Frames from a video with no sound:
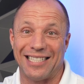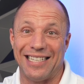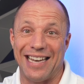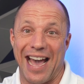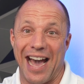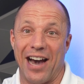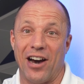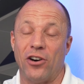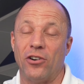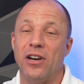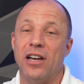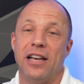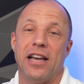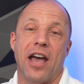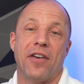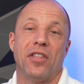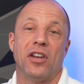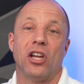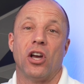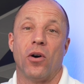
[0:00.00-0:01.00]
now
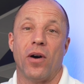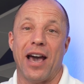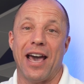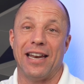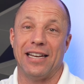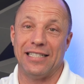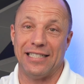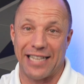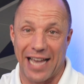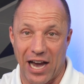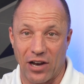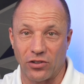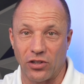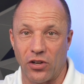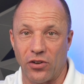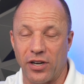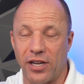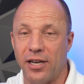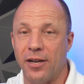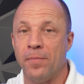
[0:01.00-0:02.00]
and then go ahead and
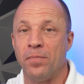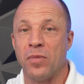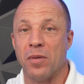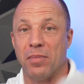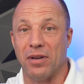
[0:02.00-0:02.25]
download it.